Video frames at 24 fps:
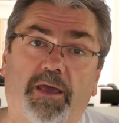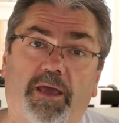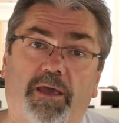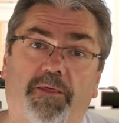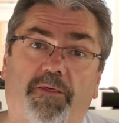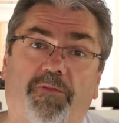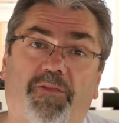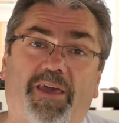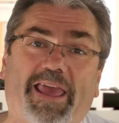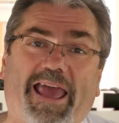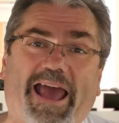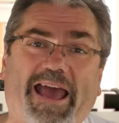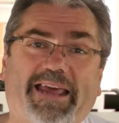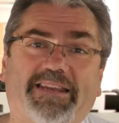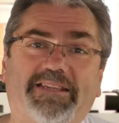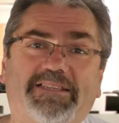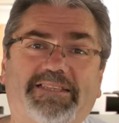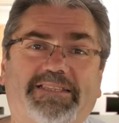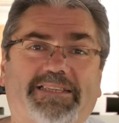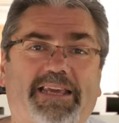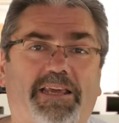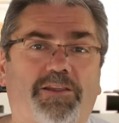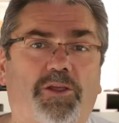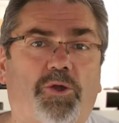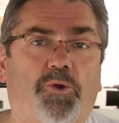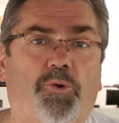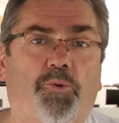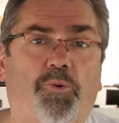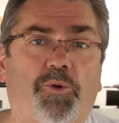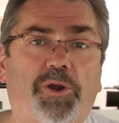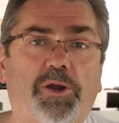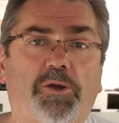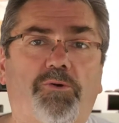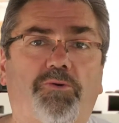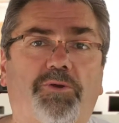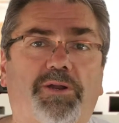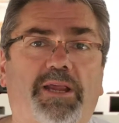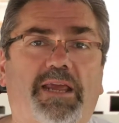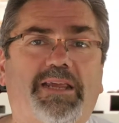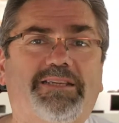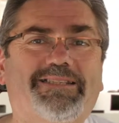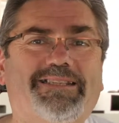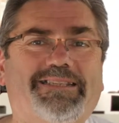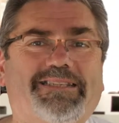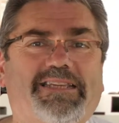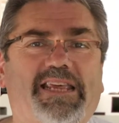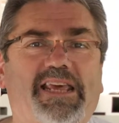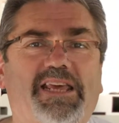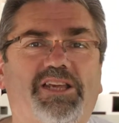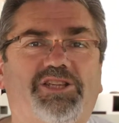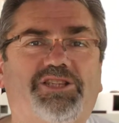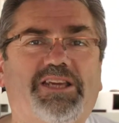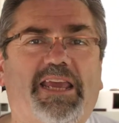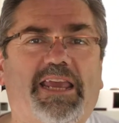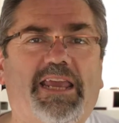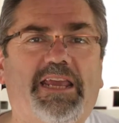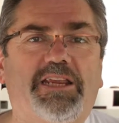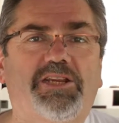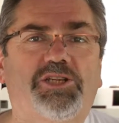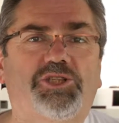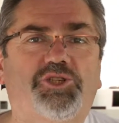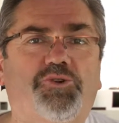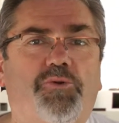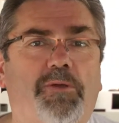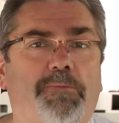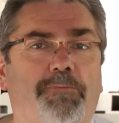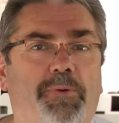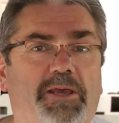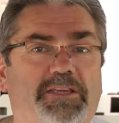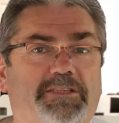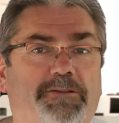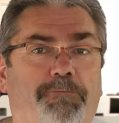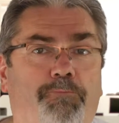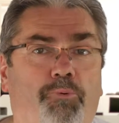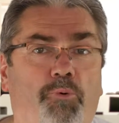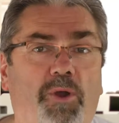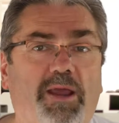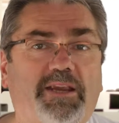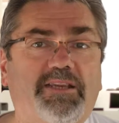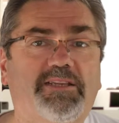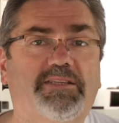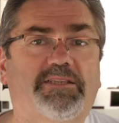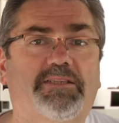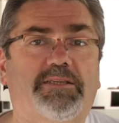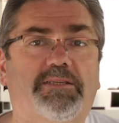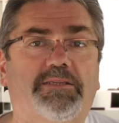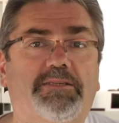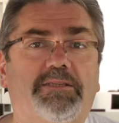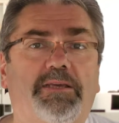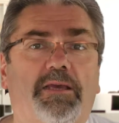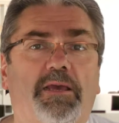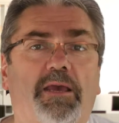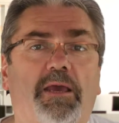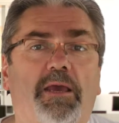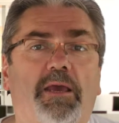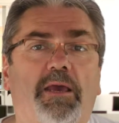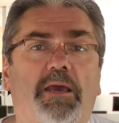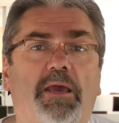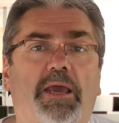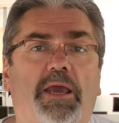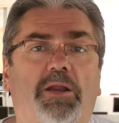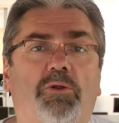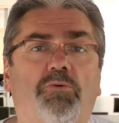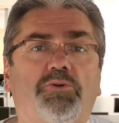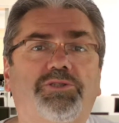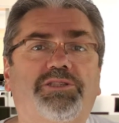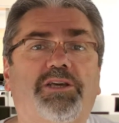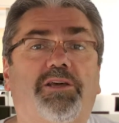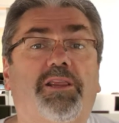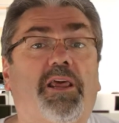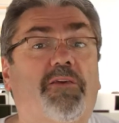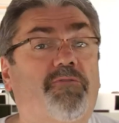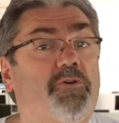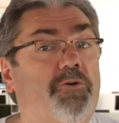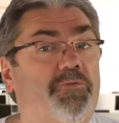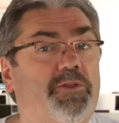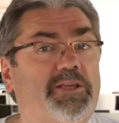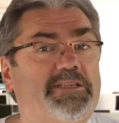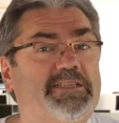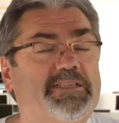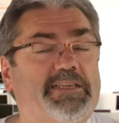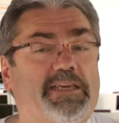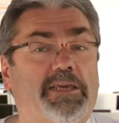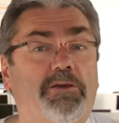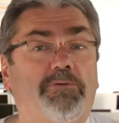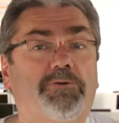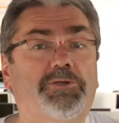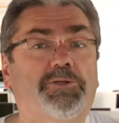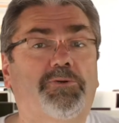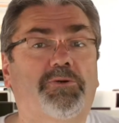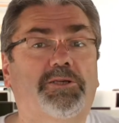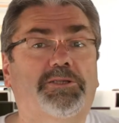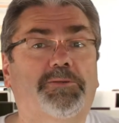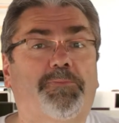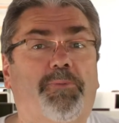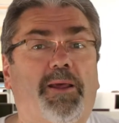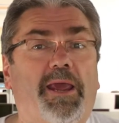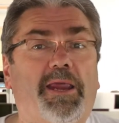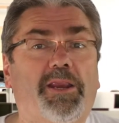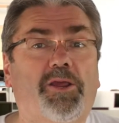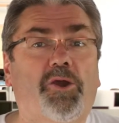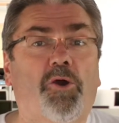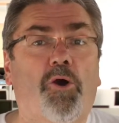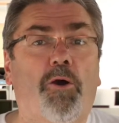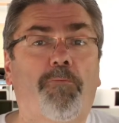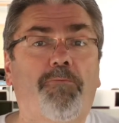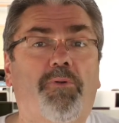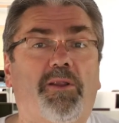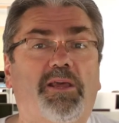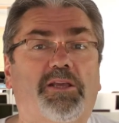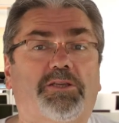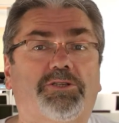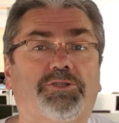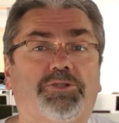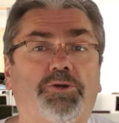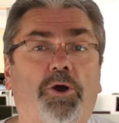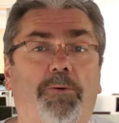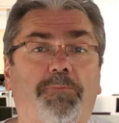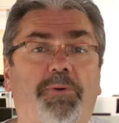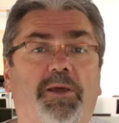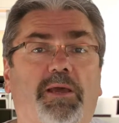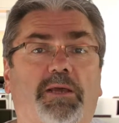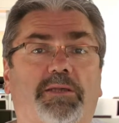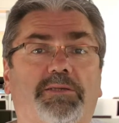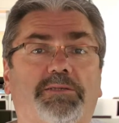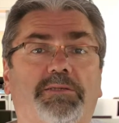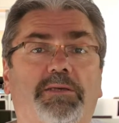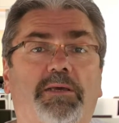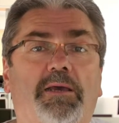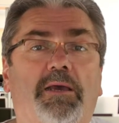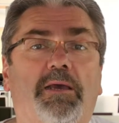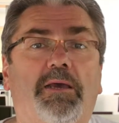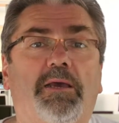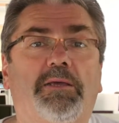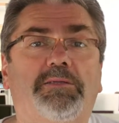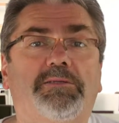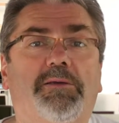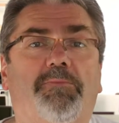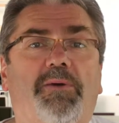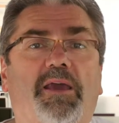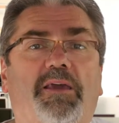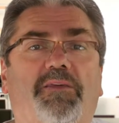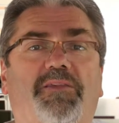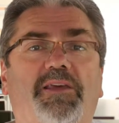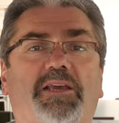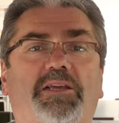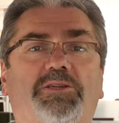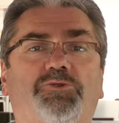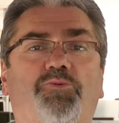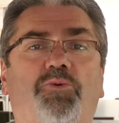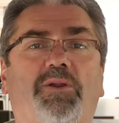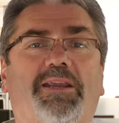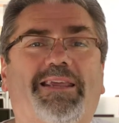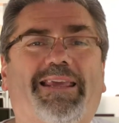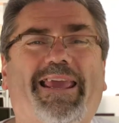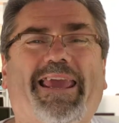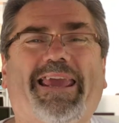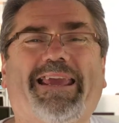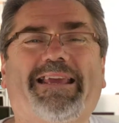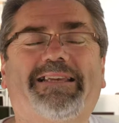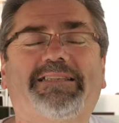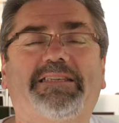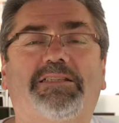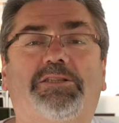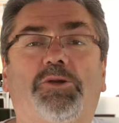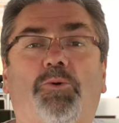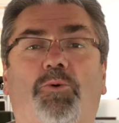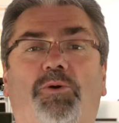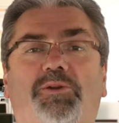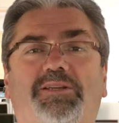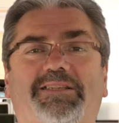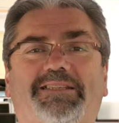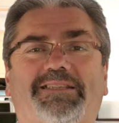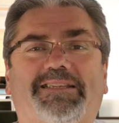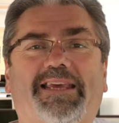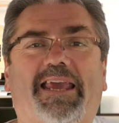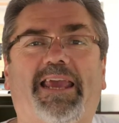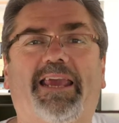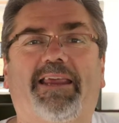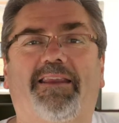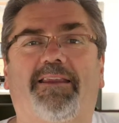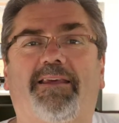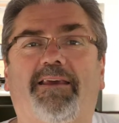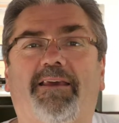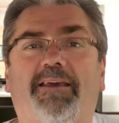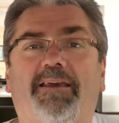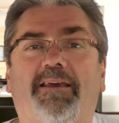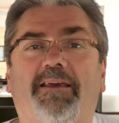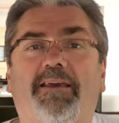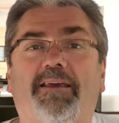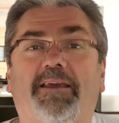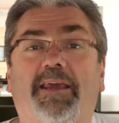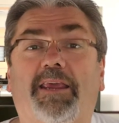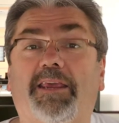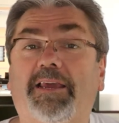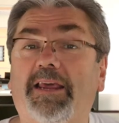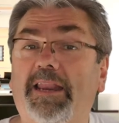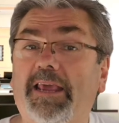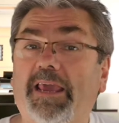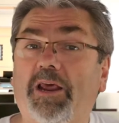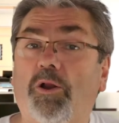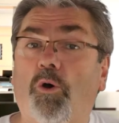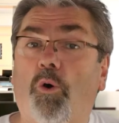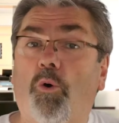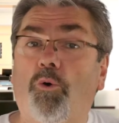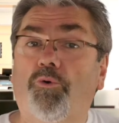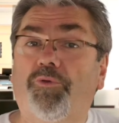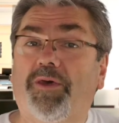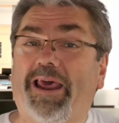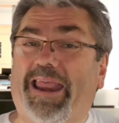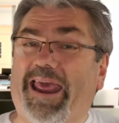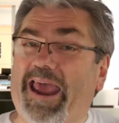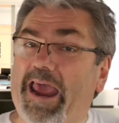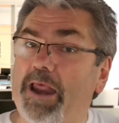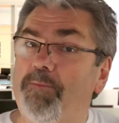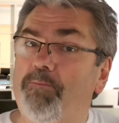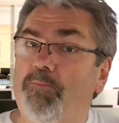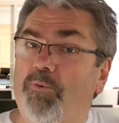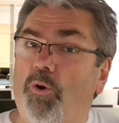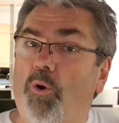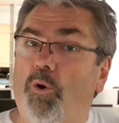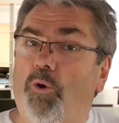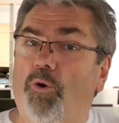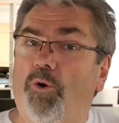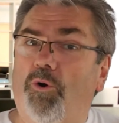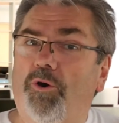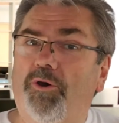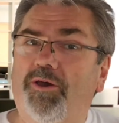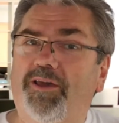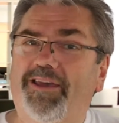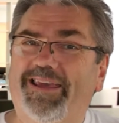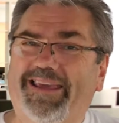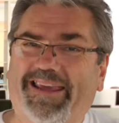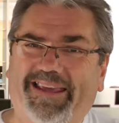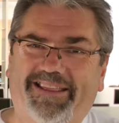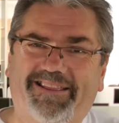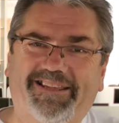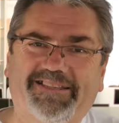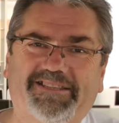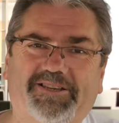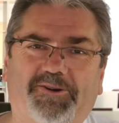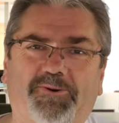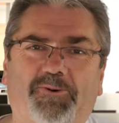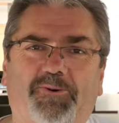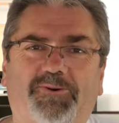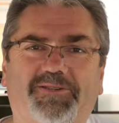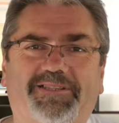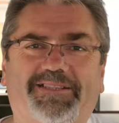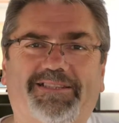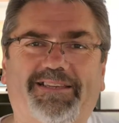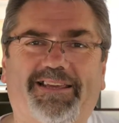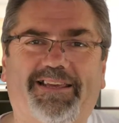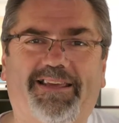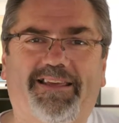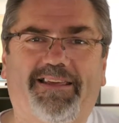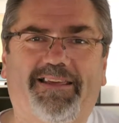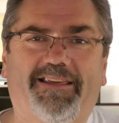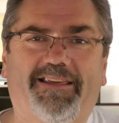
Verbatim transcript: and that they understand the critical need to teach industry best practices, and also they've got the skill to explain complex topics to make things really easy to understand. You're going to get all that and more in this course.